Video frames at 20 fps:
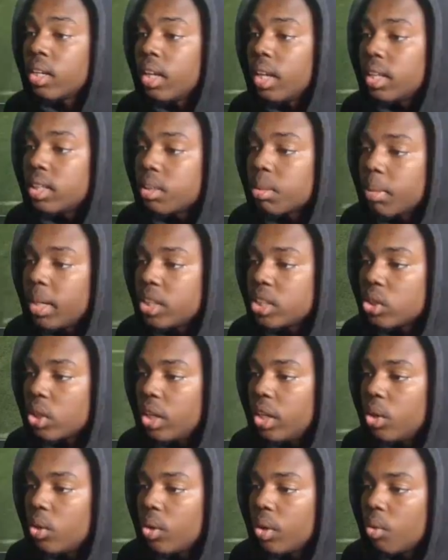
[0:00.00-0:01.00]

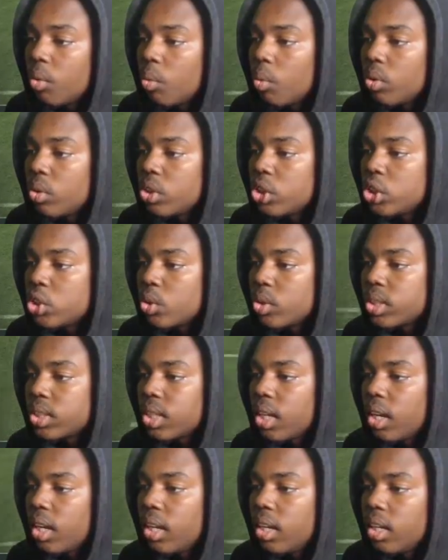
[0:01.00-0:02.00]
and you're on the short
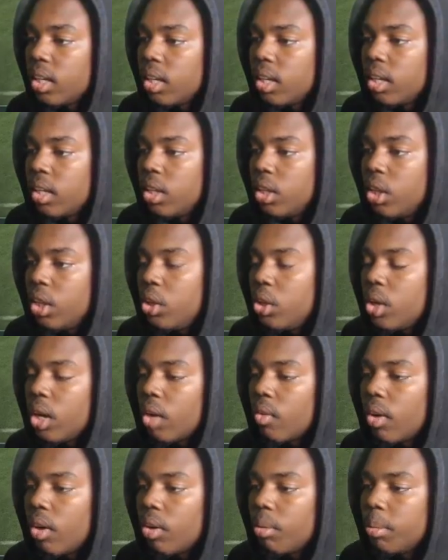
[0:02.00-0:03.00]
side and you
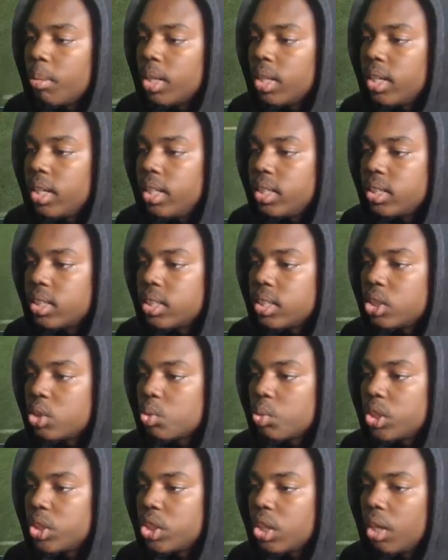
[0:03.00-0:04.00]
got route abilities, this
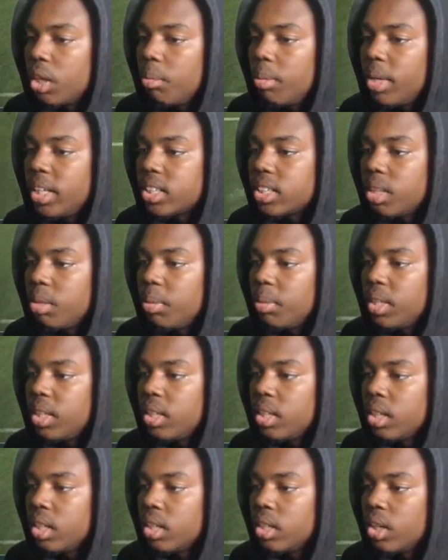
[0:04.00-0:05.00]
is what you're gonna basically
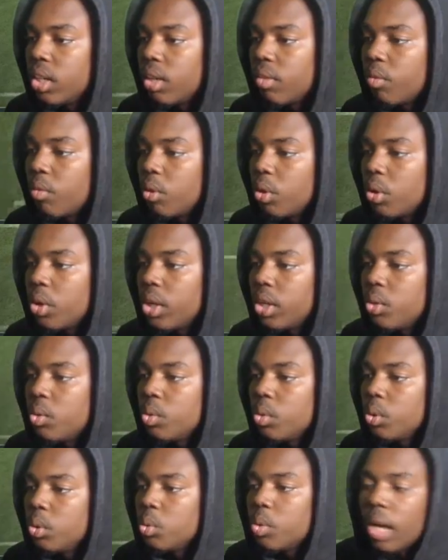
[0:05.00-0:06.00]
be looking for.
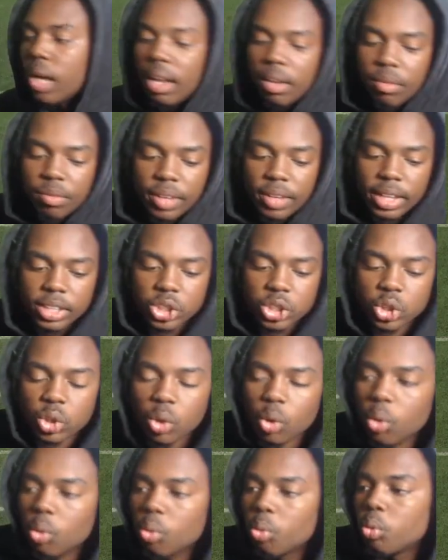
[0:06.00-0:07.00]
You have like,
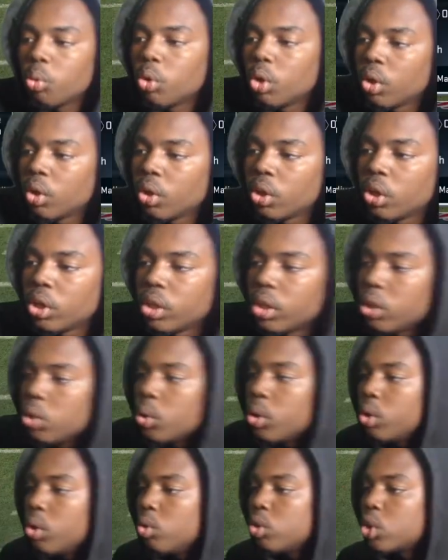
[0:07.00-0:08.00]
so
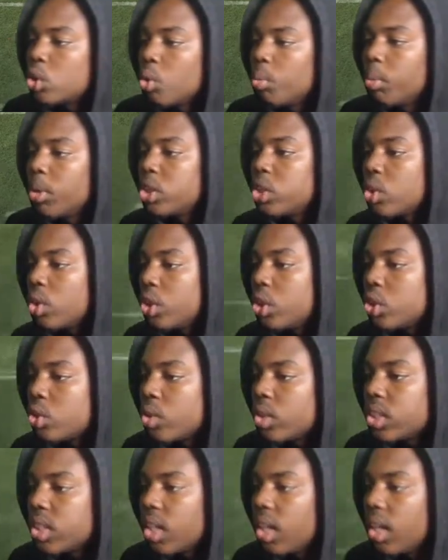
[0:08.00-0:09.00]
you can do so much on the
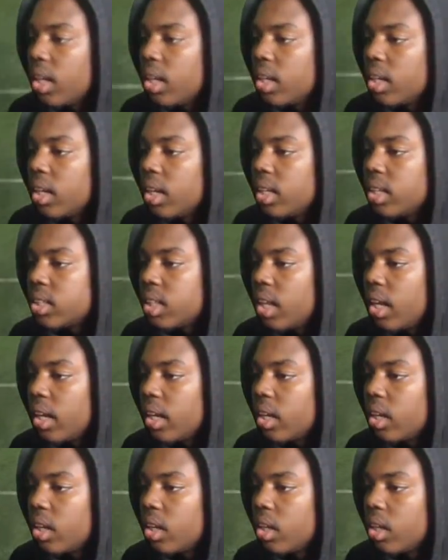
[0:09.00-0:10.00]
short side. It's
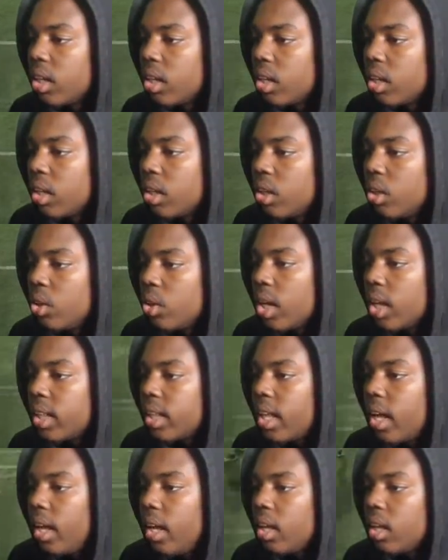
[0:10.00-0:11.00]
like you got
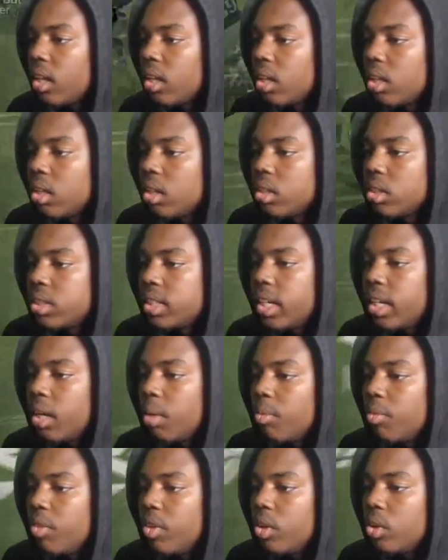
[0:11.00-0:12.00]
that, take it
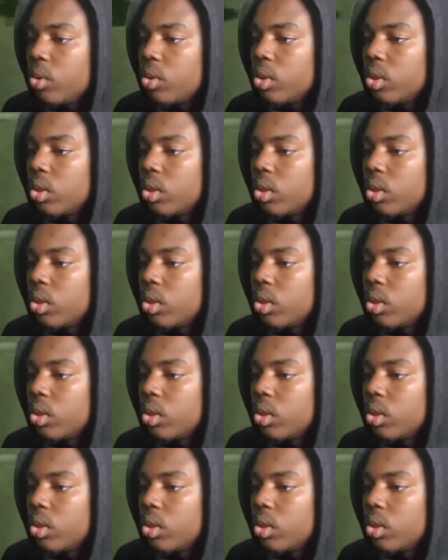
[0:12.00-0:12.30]
upfield.